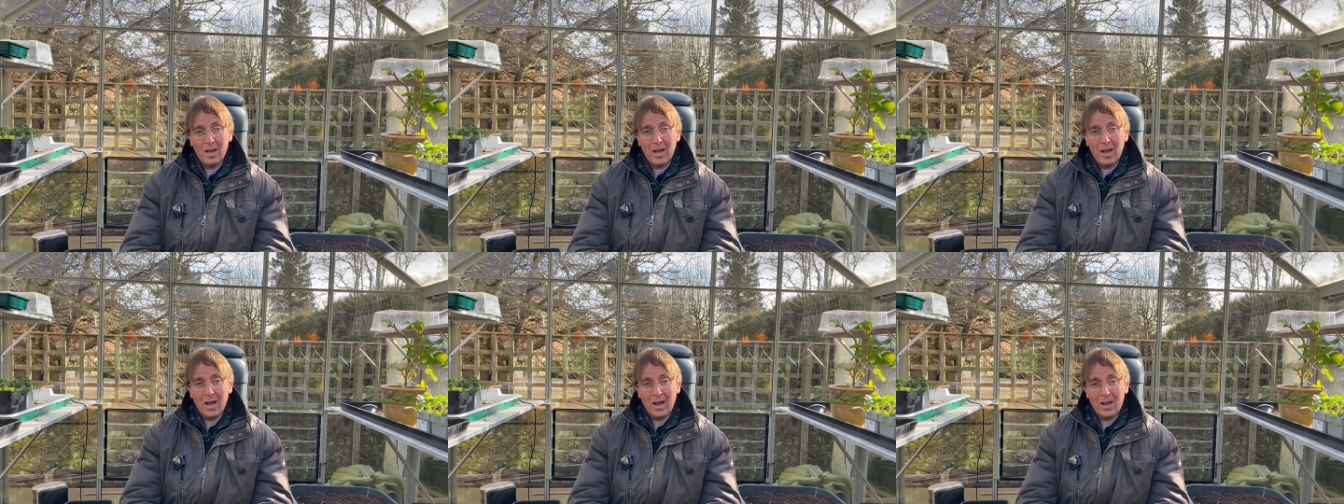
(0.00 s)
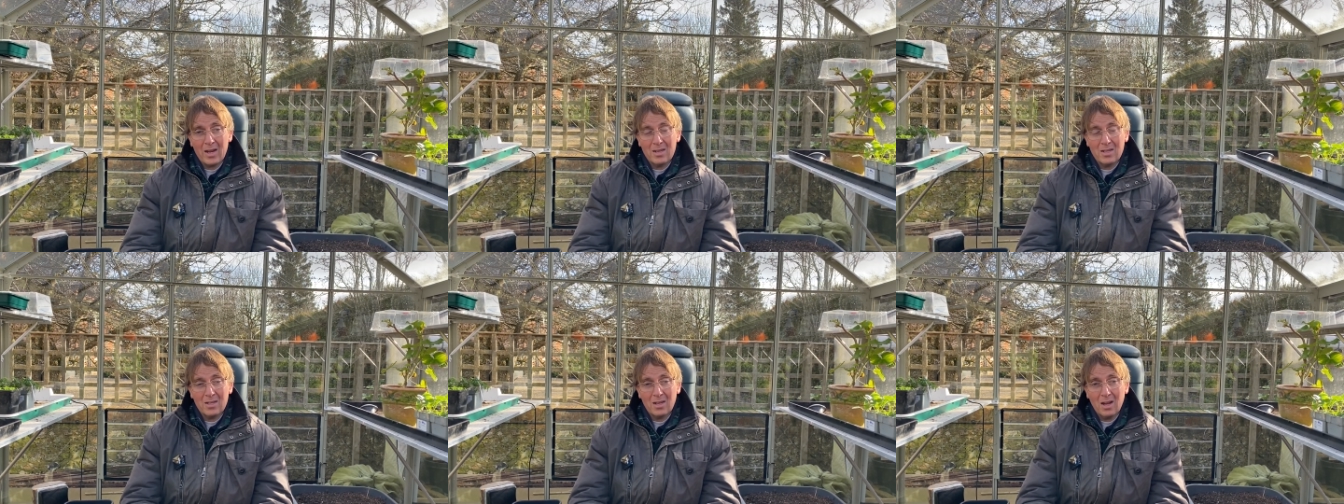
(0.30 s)

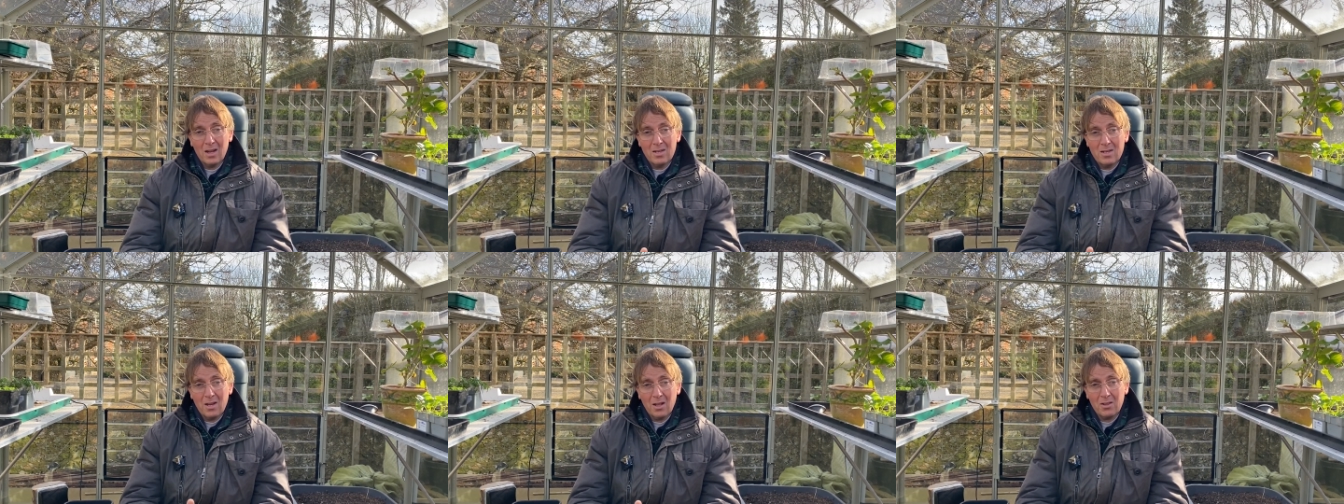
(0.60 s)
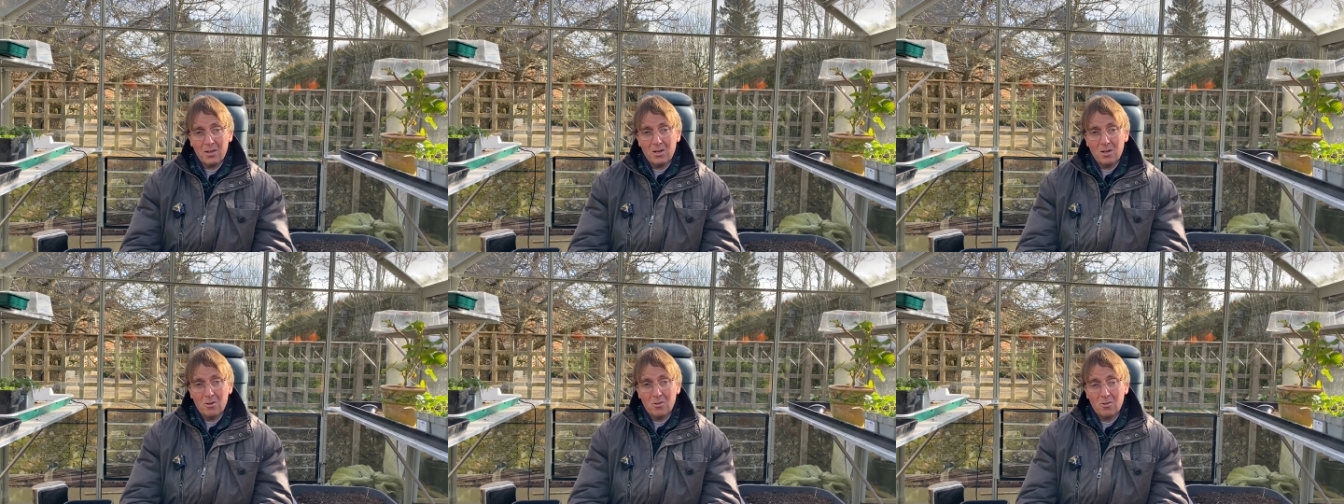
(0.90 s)
and
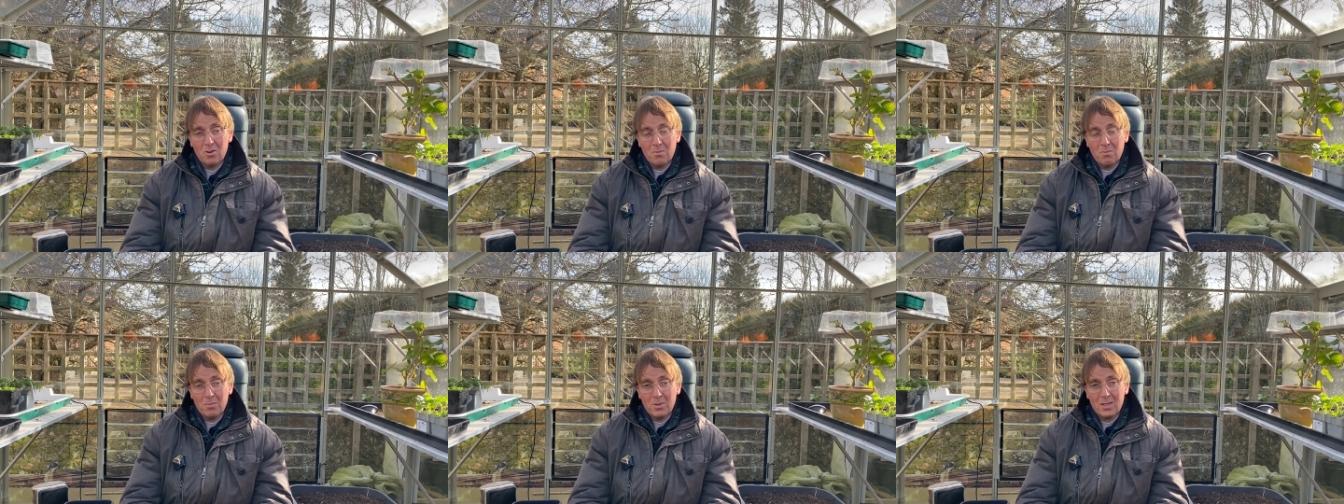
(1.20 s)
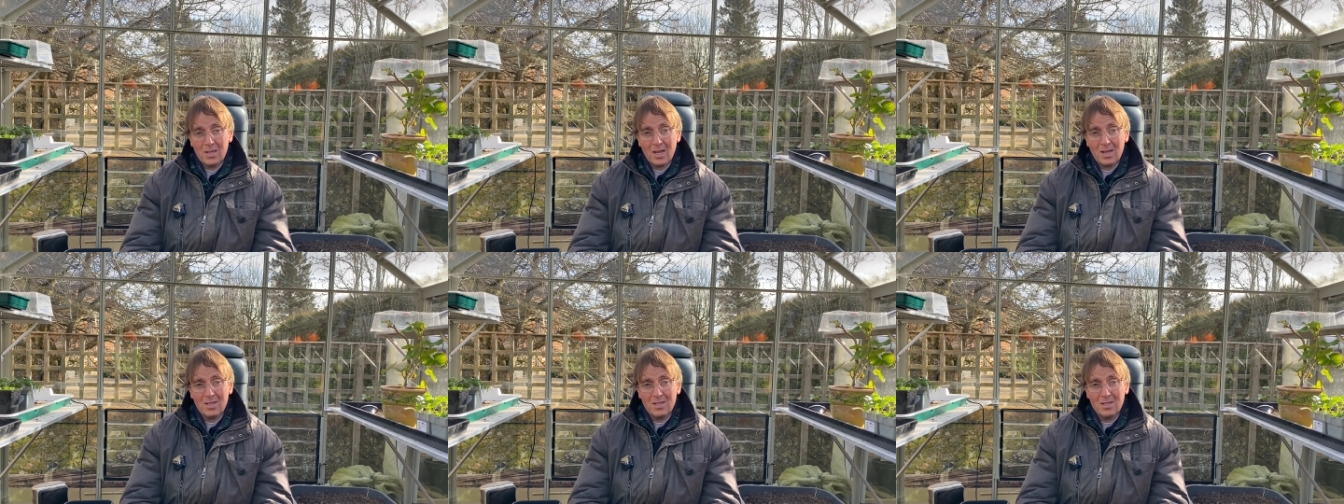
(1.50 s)
another nutrient,
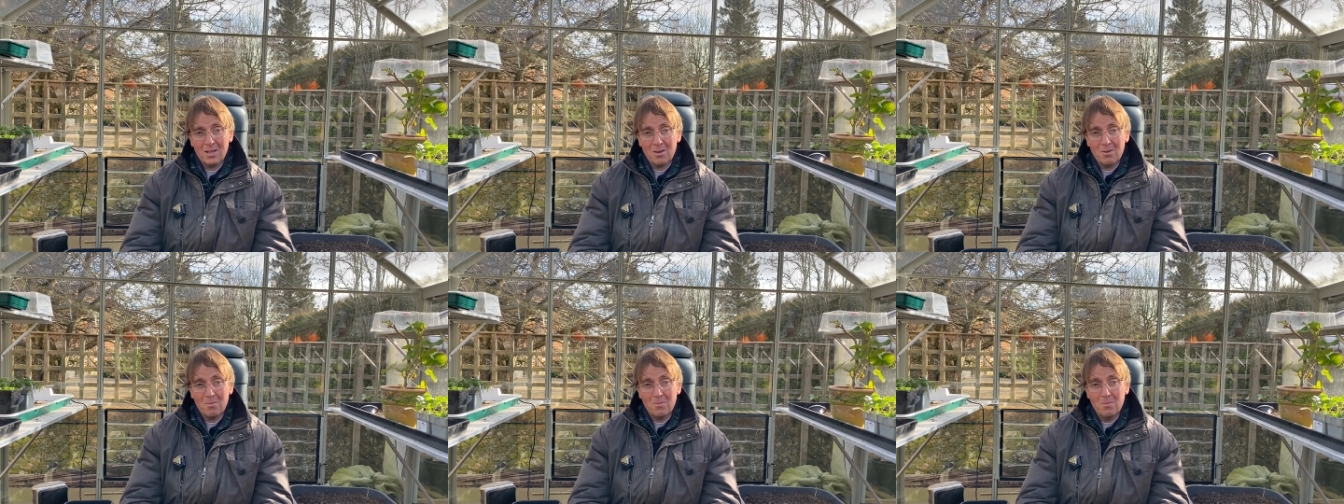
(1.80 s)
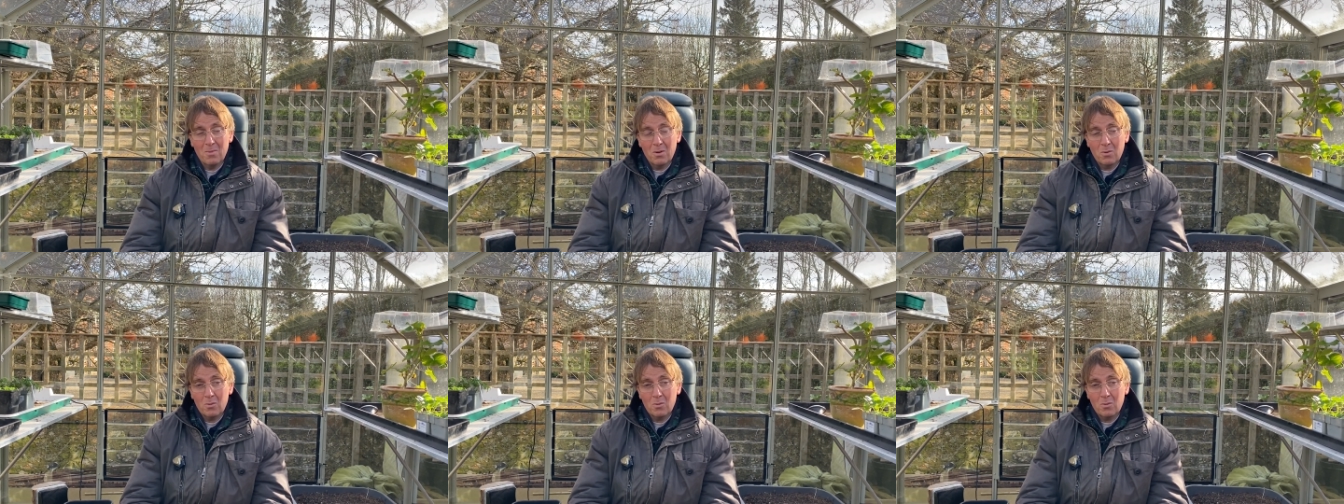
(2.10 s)
potassium,